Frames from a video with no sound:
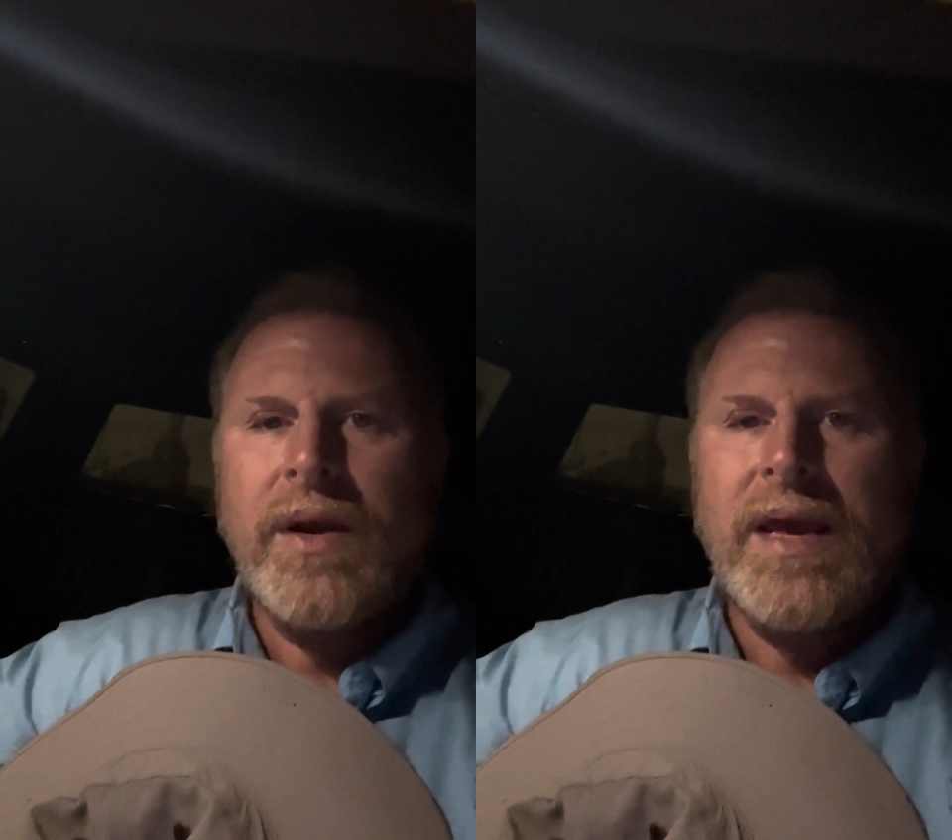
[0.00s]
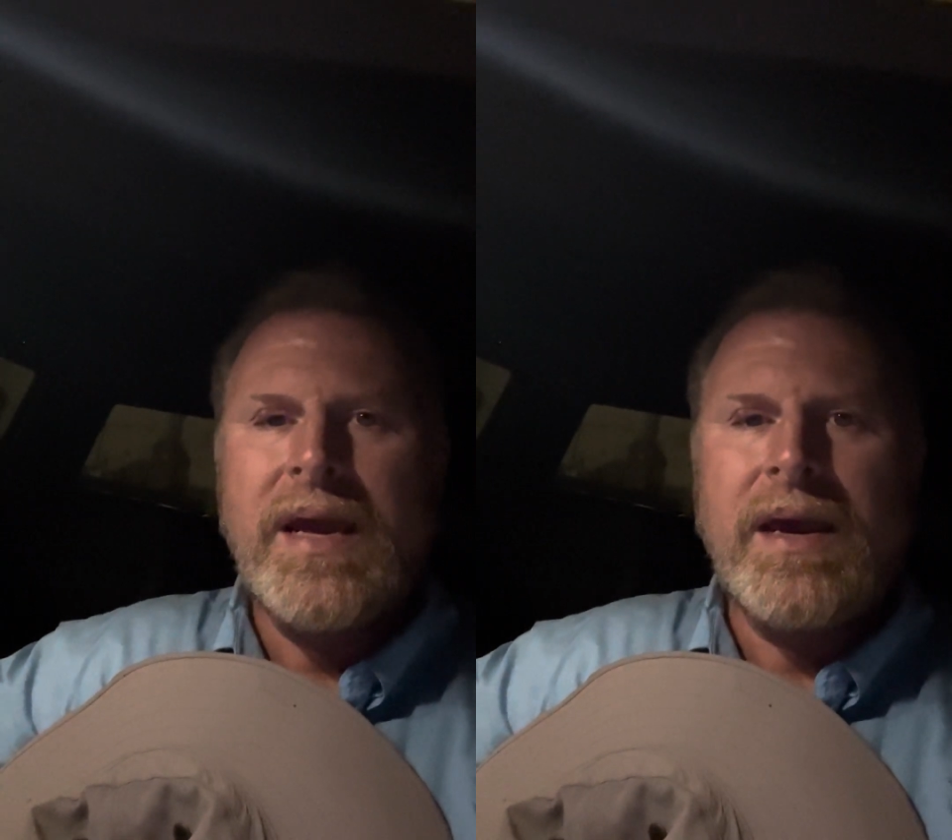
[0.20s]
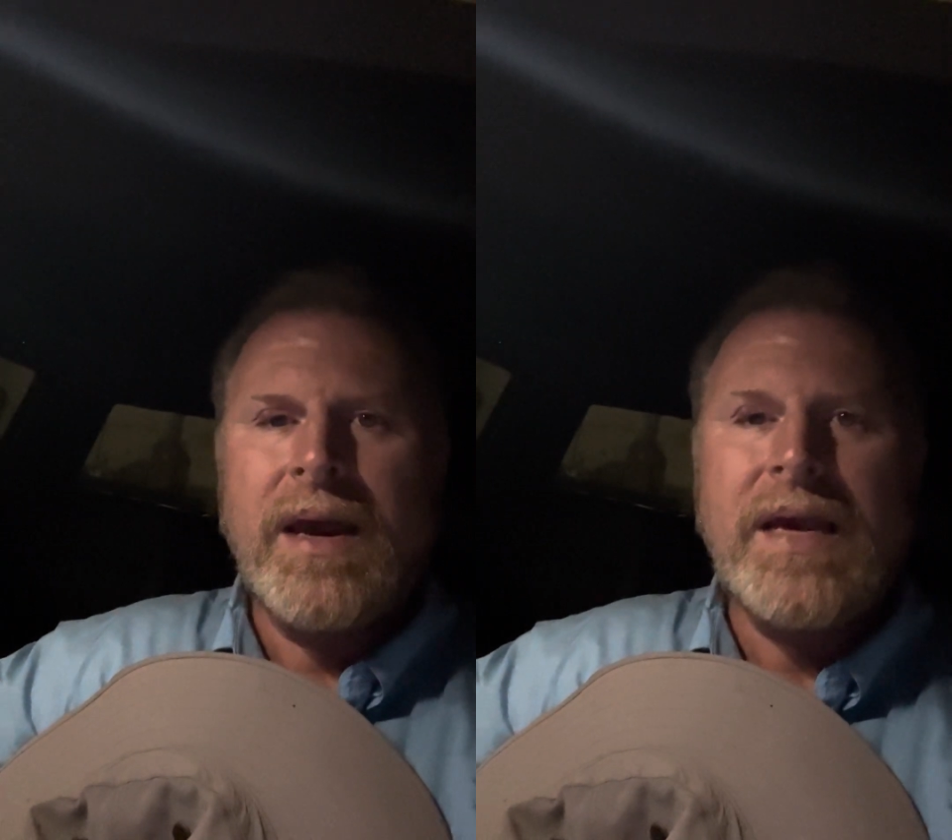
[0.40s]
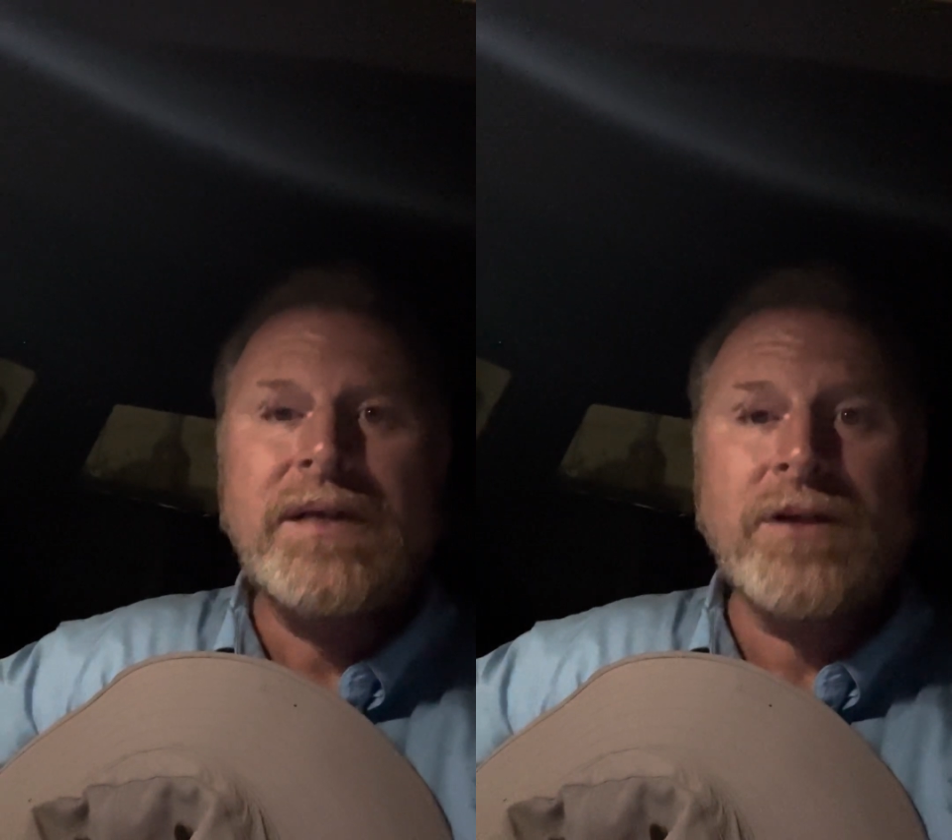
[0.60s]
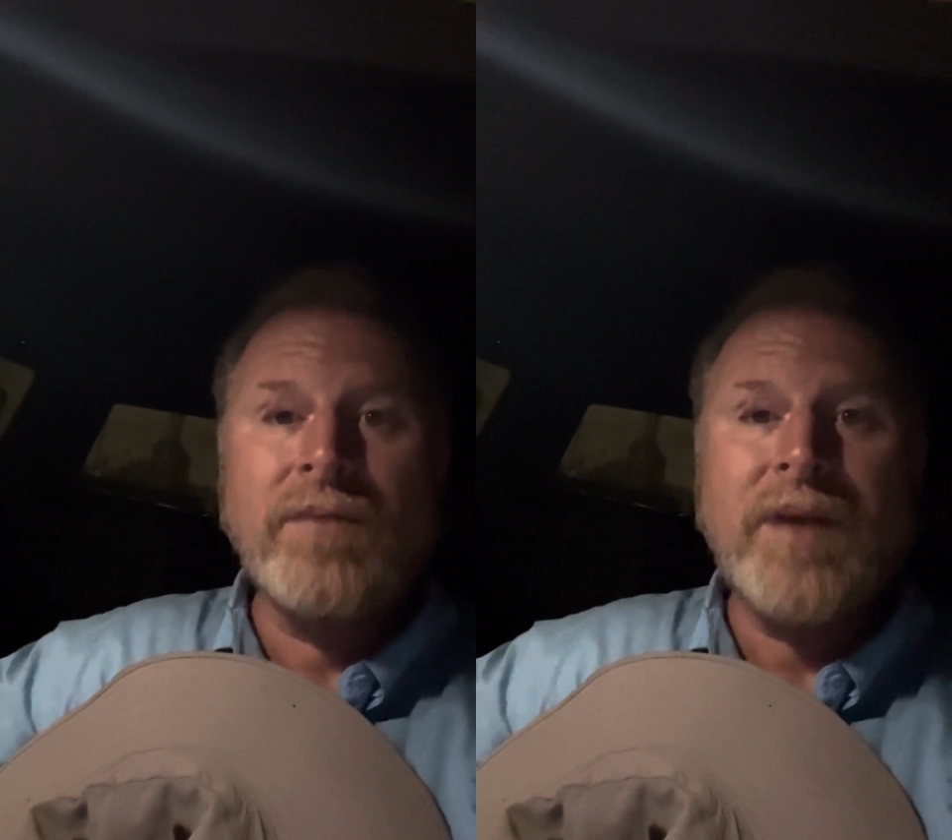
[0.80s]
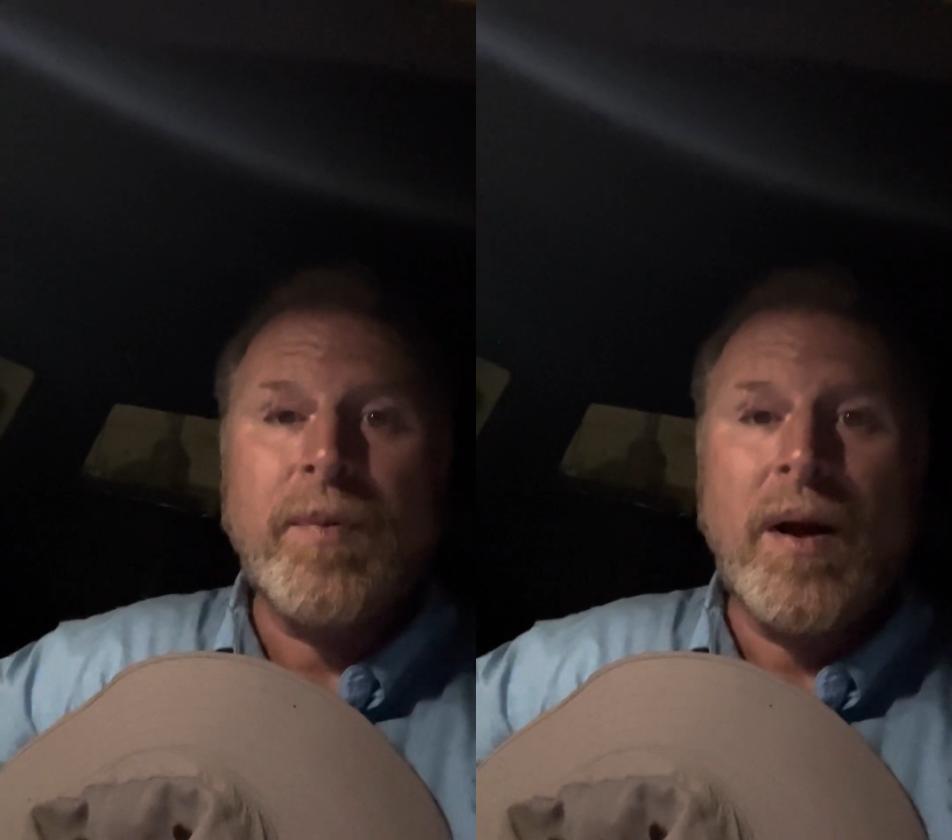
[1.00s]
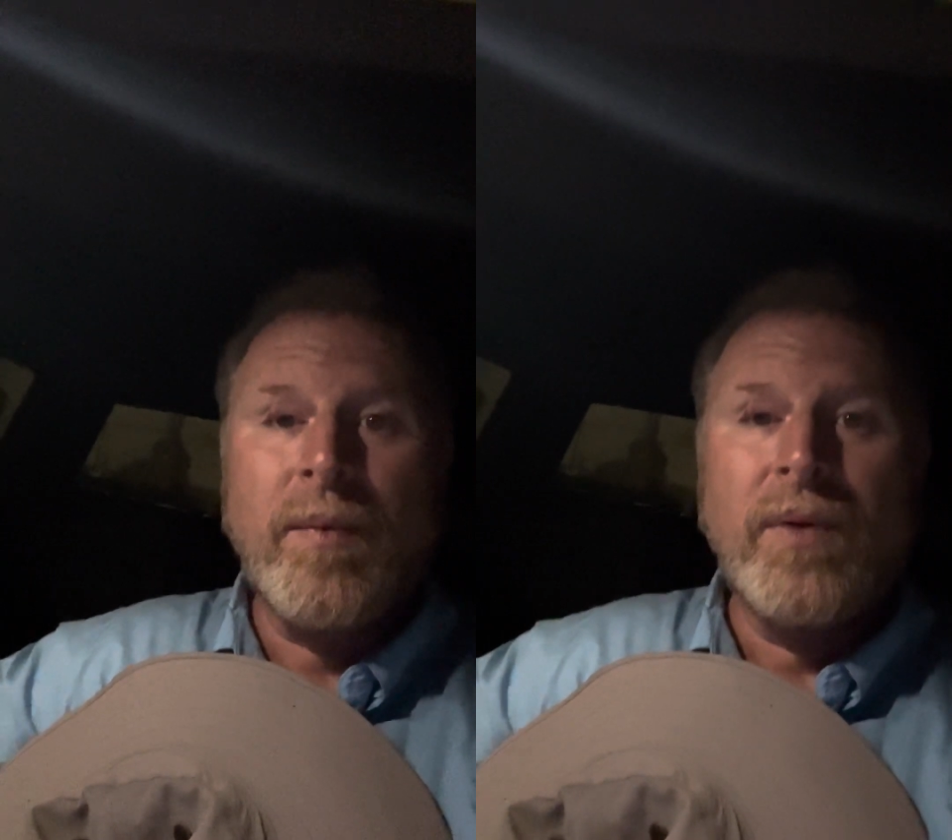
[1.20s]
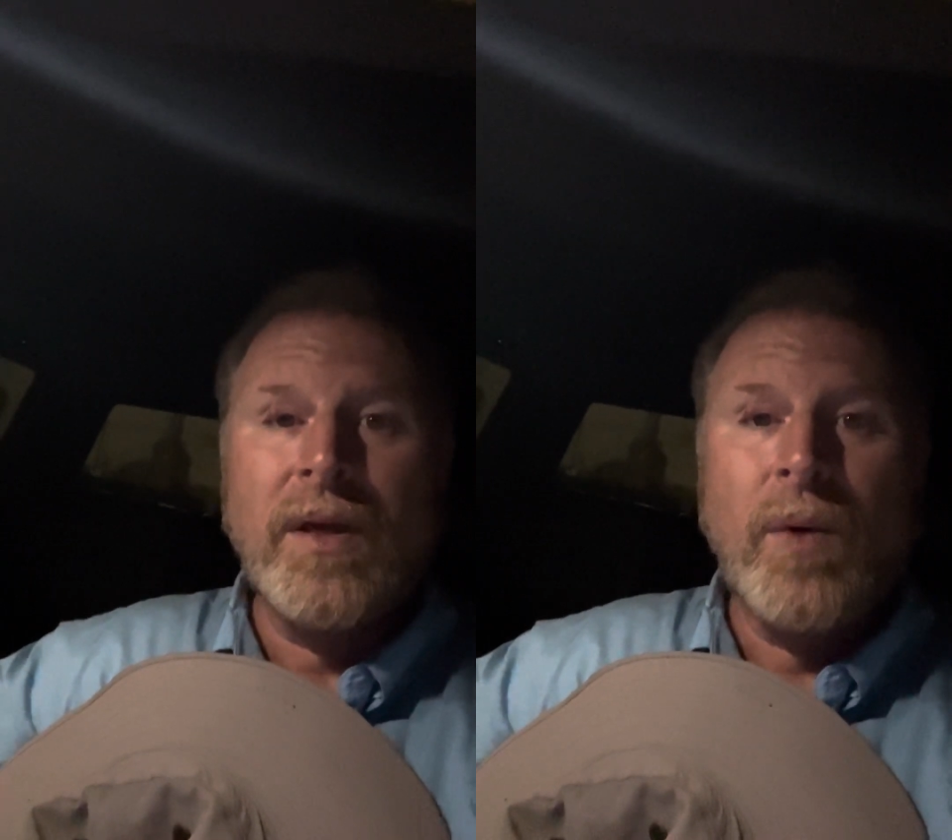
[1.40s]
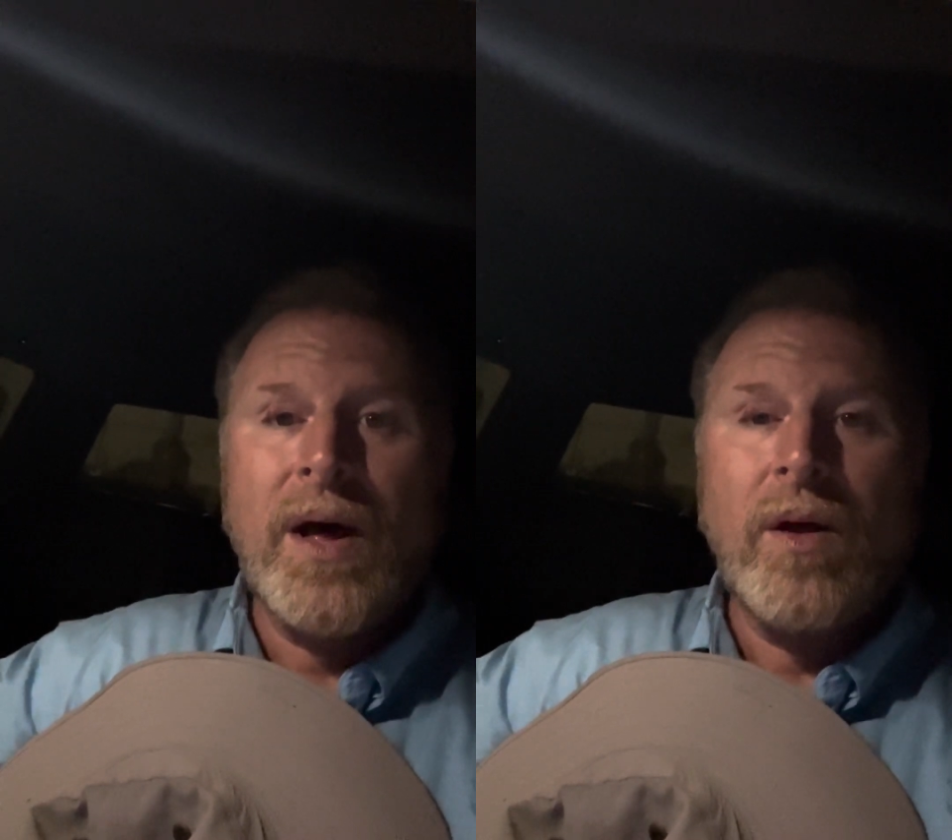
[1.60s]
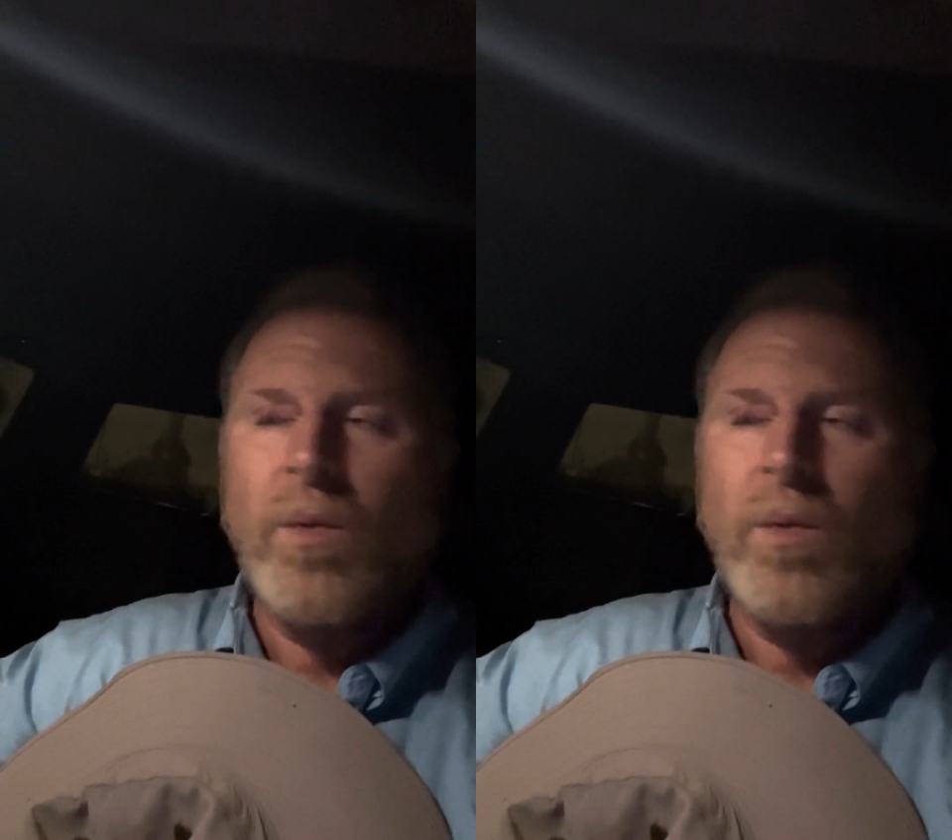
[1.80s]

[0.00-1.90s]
he solves that problem really well.